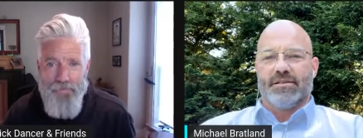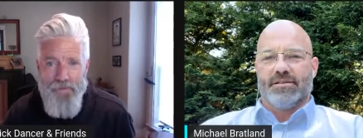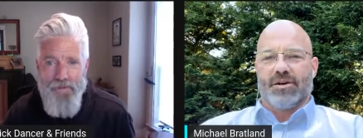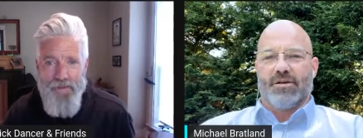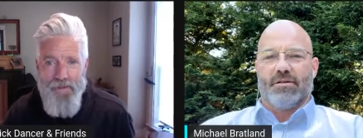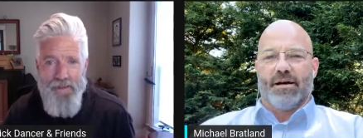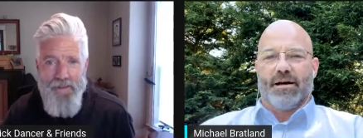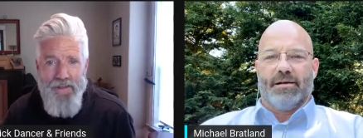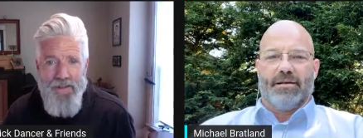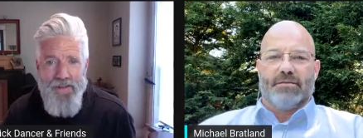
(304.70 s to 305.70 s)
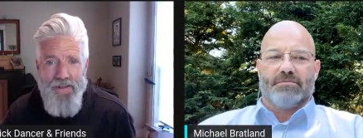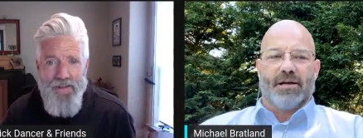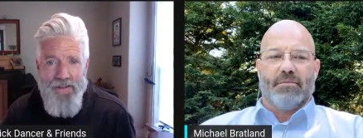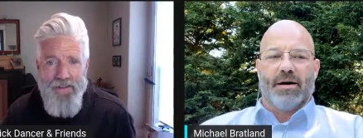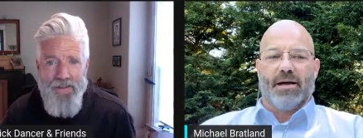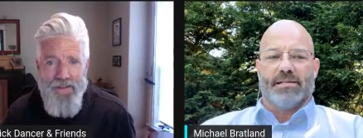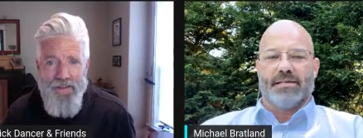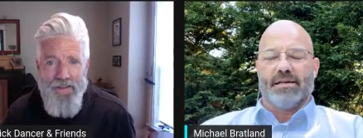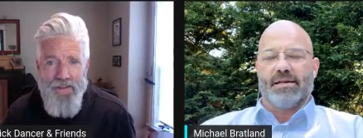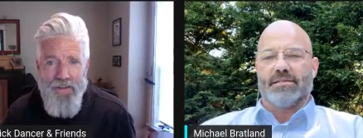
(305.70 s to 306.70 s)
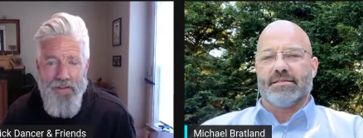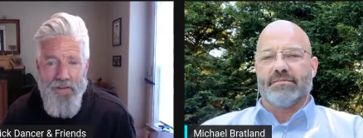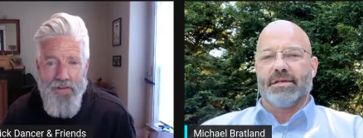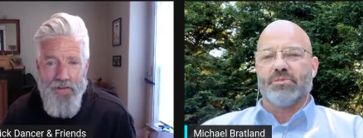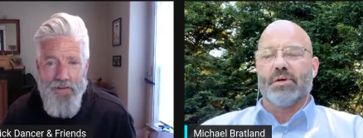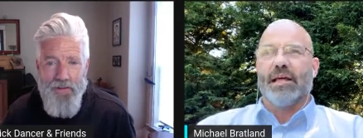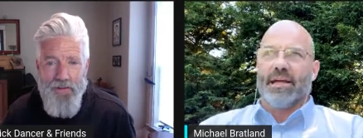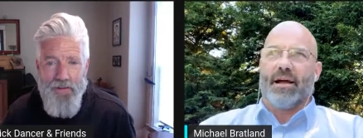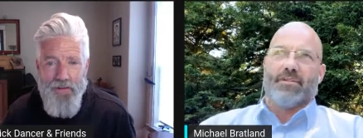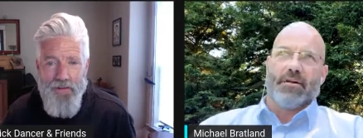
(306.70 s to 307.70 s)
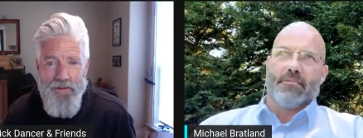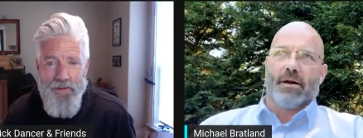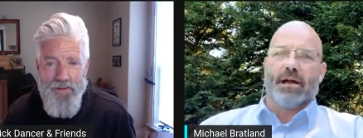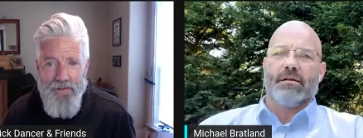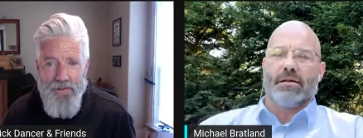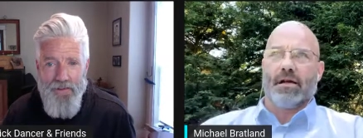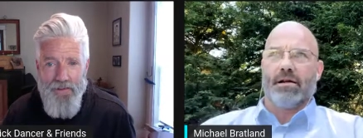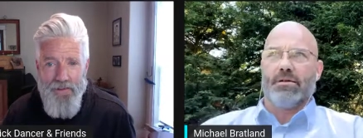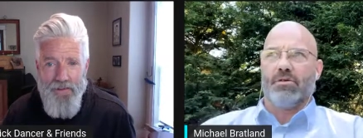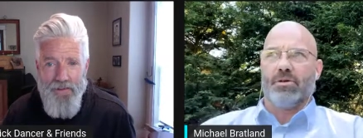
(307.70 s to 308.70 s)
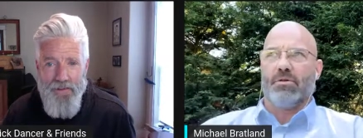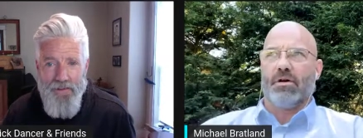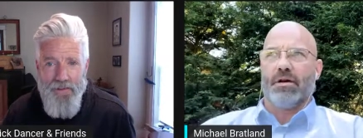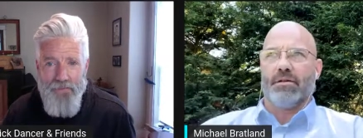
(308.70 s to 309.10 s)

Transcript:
Speaker 1: So, uh, you know, come by and see us because we take care of everybody. I don't care who you are. I